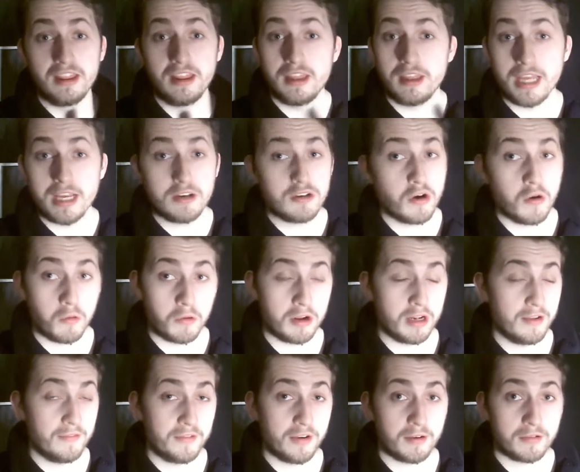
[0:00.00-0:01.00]
they totally
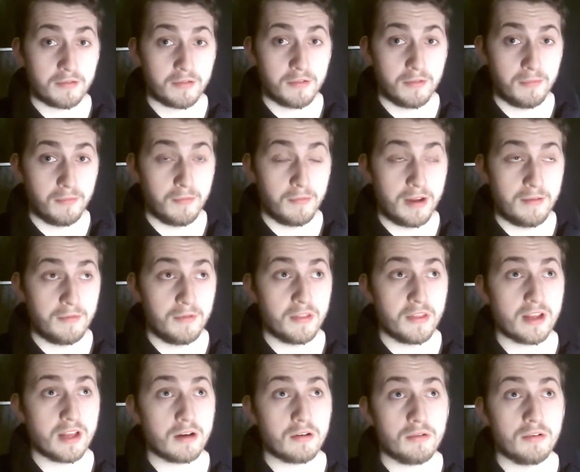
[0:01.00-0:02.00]
lived up to
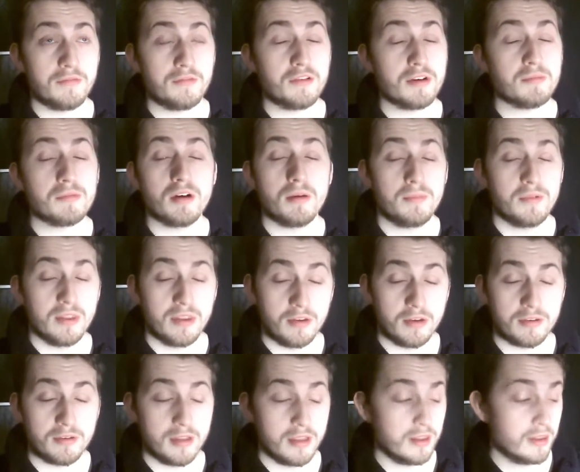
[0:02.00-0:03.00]
everything I could have dreamed up
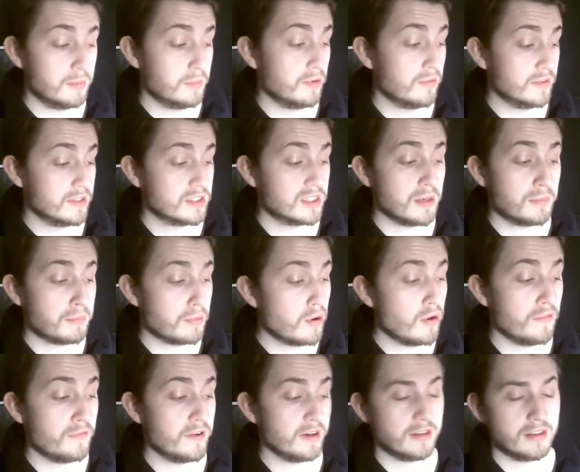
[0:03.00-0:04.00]
in the movies. They're
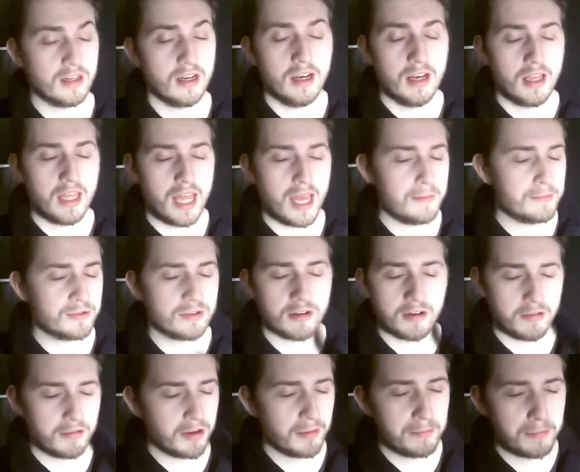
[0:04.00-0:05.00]
perfect,
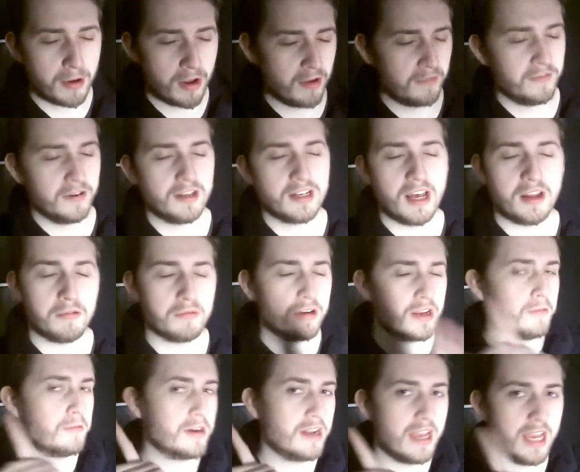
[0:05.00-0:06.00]
absolutely perfect. I don't
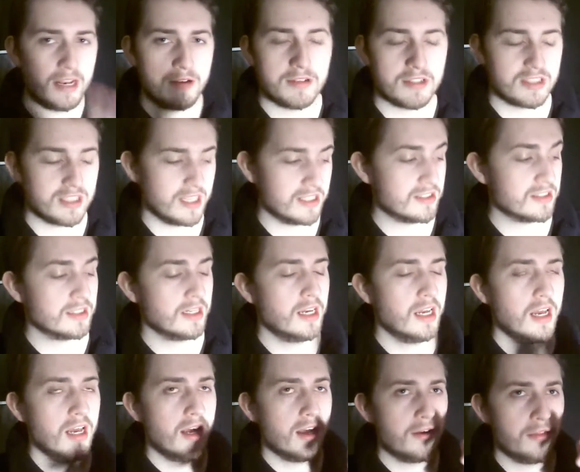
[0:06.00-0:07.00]
care what anyone says.
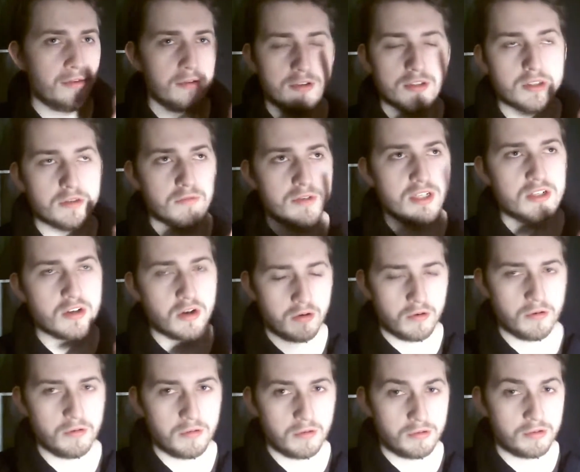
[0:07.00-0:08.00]
Those 3
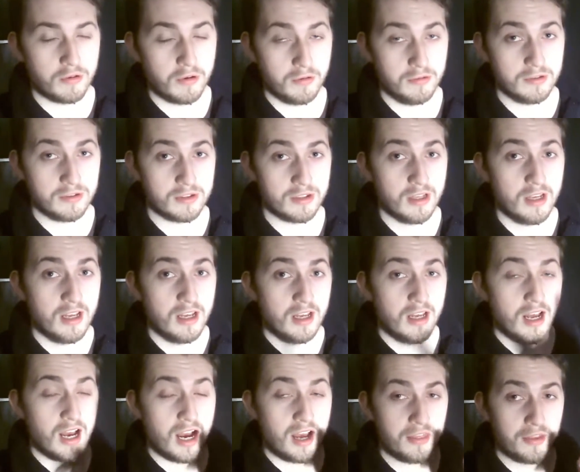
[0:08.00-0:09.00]
trolls
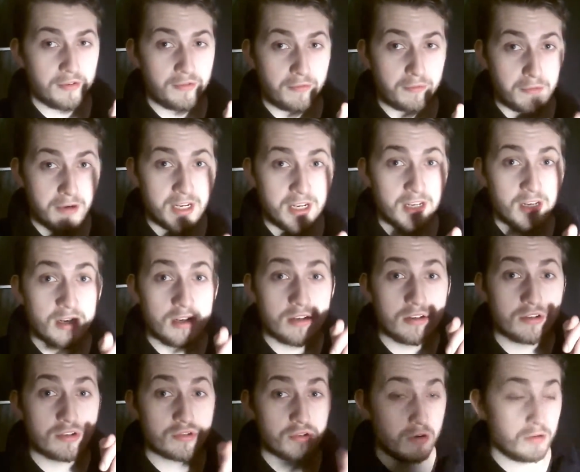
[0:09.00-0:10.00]
are the 3
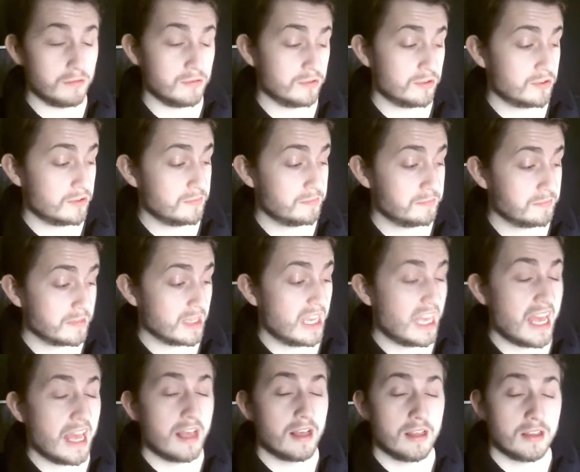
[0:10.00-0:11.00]
trolls.
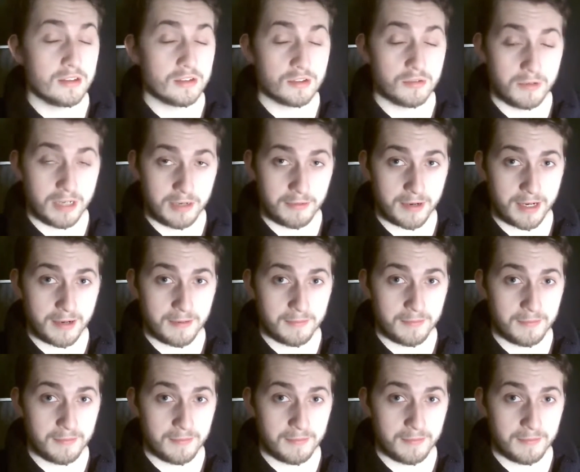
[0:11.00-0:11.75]
So anyway,